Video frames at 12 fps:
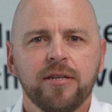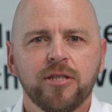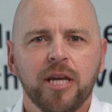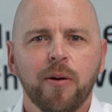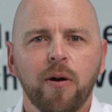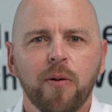
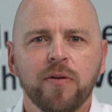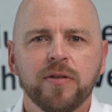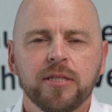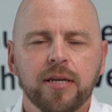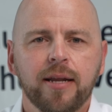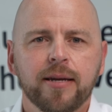COO of
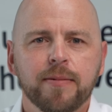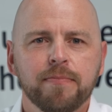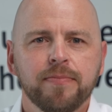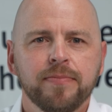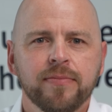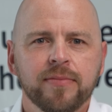Intelliam.
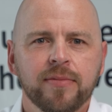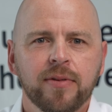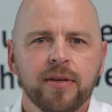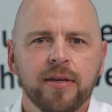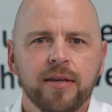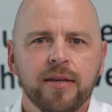
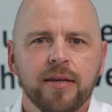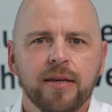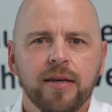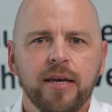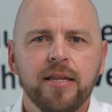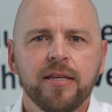
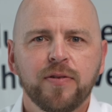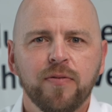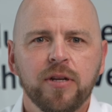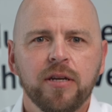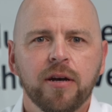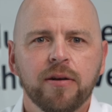In this
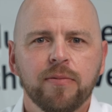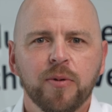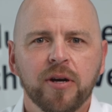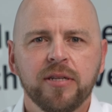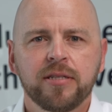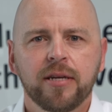video, we're
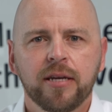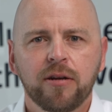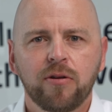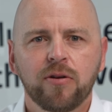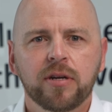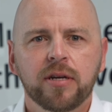going to take a
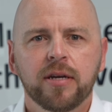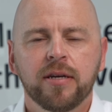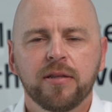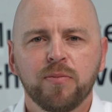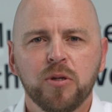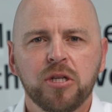look
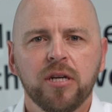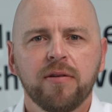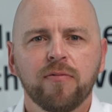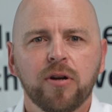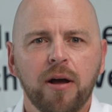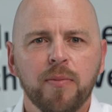at the
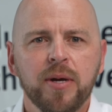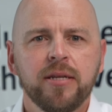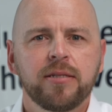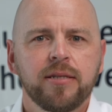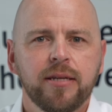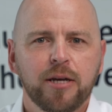machine
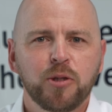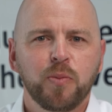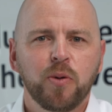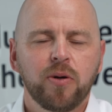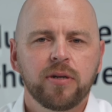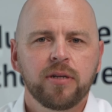reliability
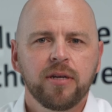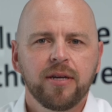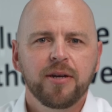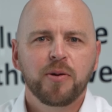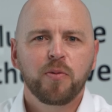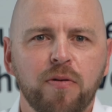dashboard
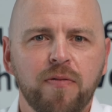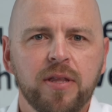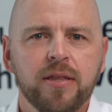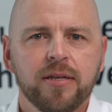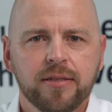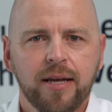
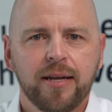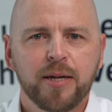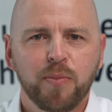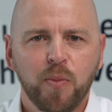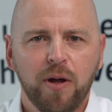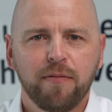within the
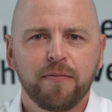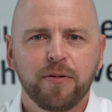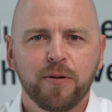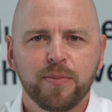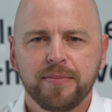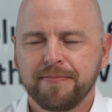Intelliam
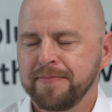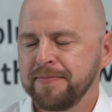platform.